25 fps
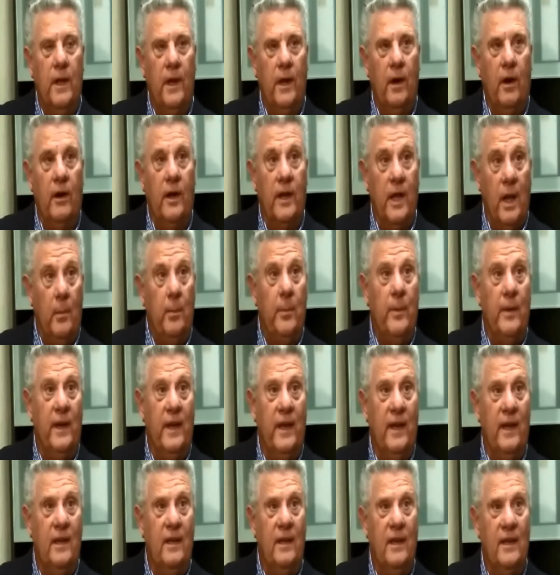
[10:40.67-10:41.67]
in our
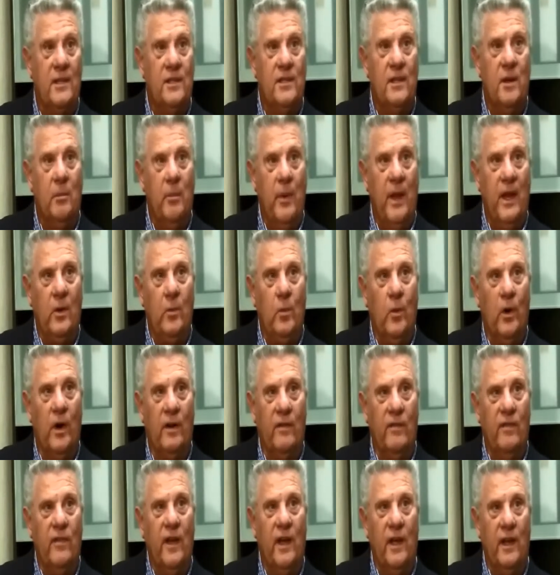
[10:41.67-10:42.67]
company is to make
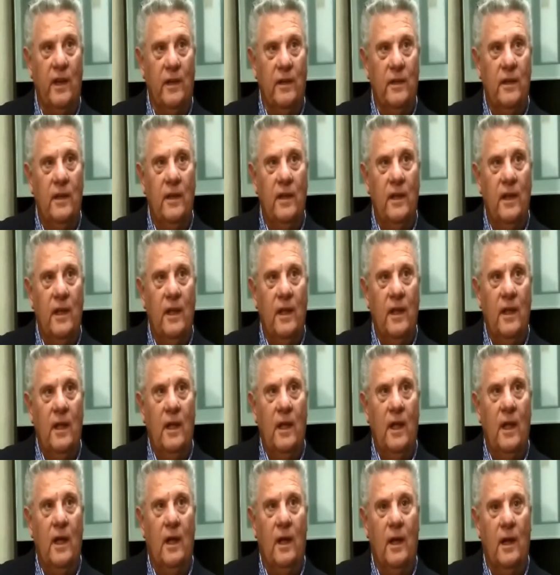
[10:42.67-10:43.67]
work fun,
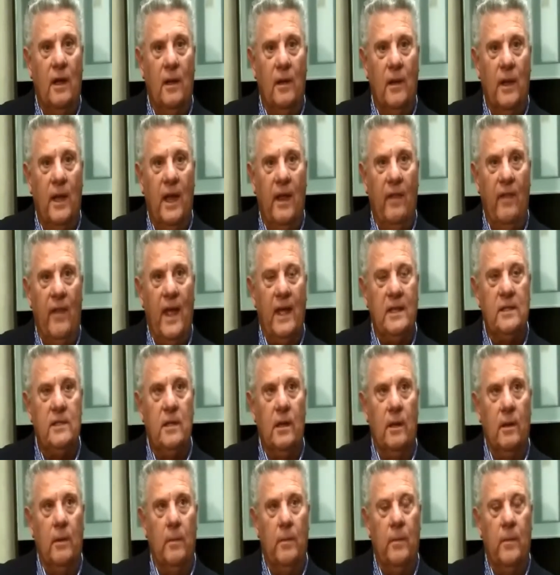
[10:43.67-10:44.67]
uh, and that's
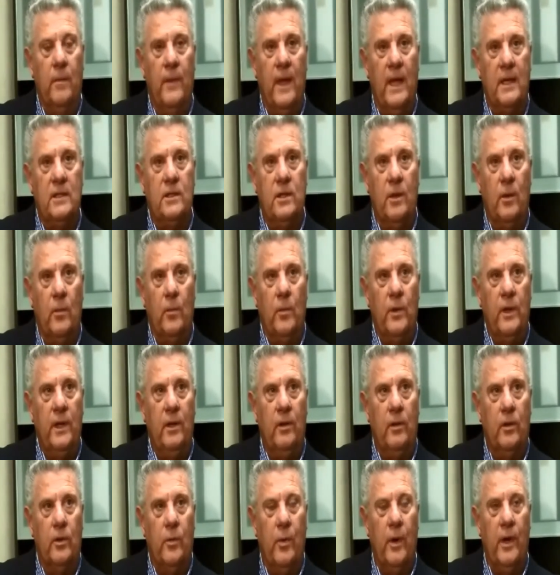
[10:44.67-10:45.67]
a that's a
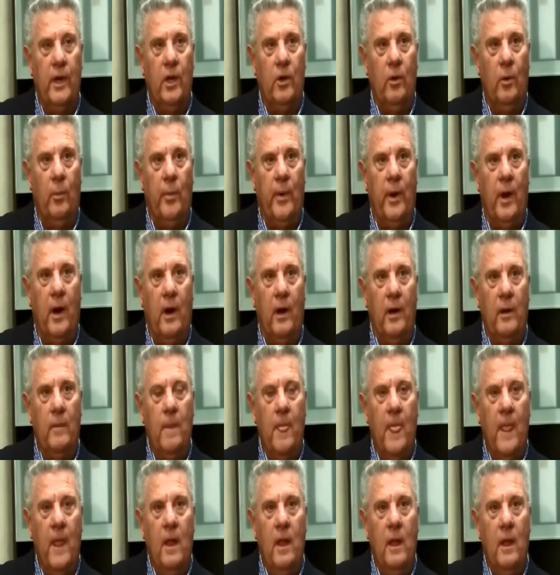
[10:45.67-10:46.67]
real critical part.
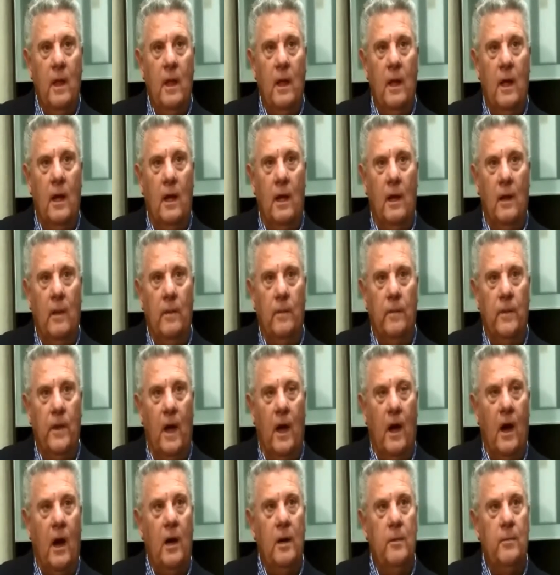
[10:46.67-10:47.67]
Uh, the
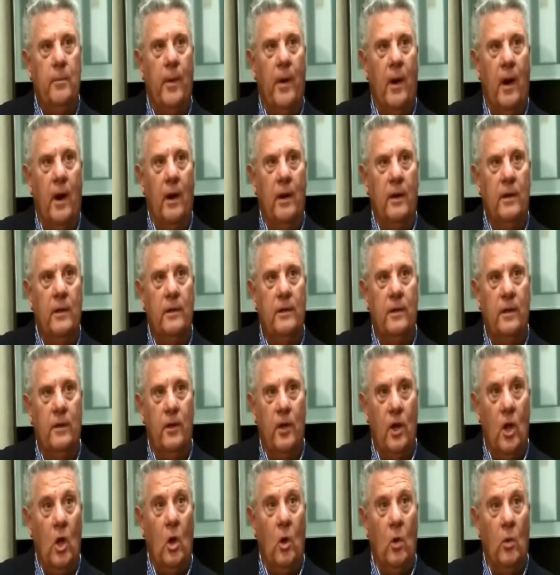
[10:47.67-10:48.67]
hard part to
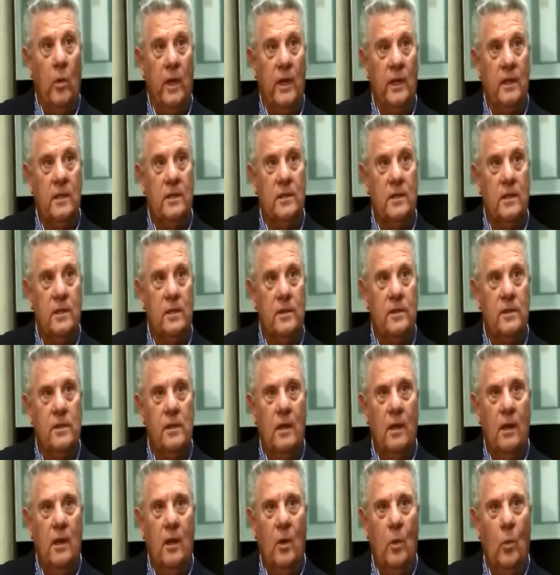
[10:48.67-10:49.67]
know is is
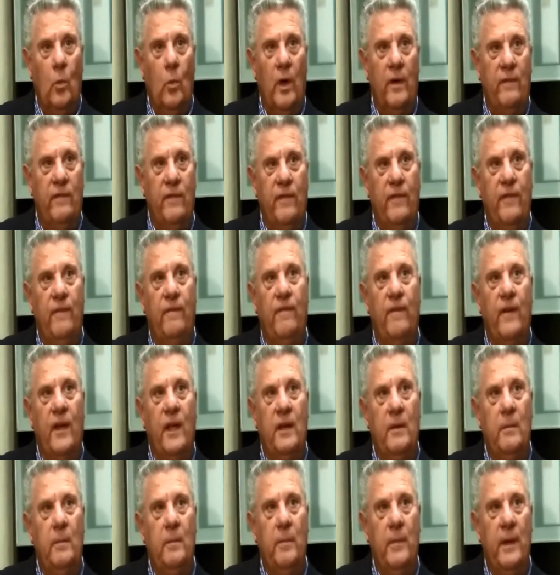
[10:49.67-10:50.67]
what
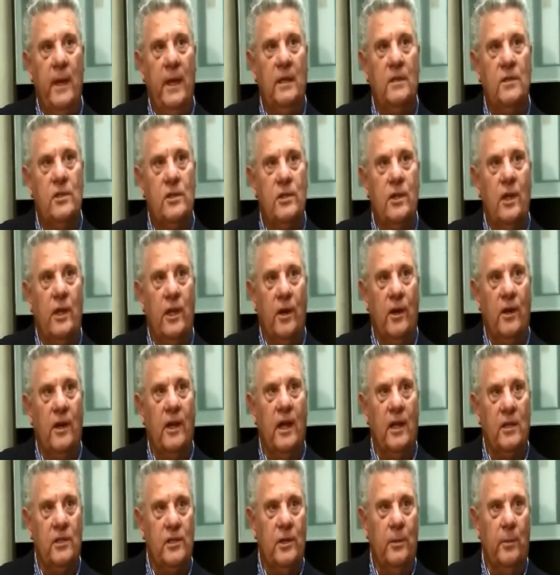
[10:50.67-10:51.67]
fun means to your
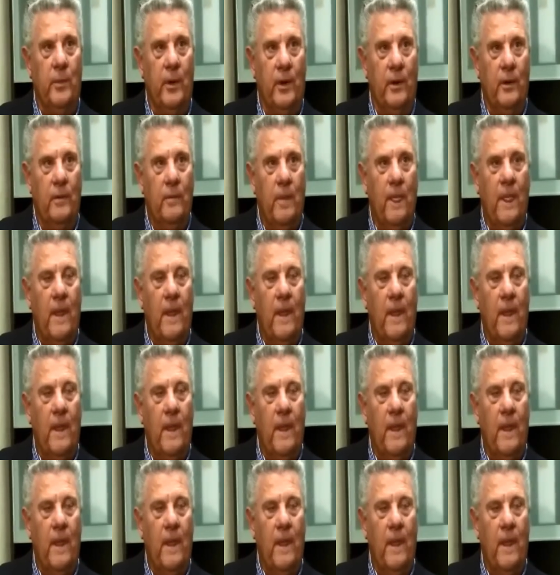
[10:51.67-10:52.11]
customer,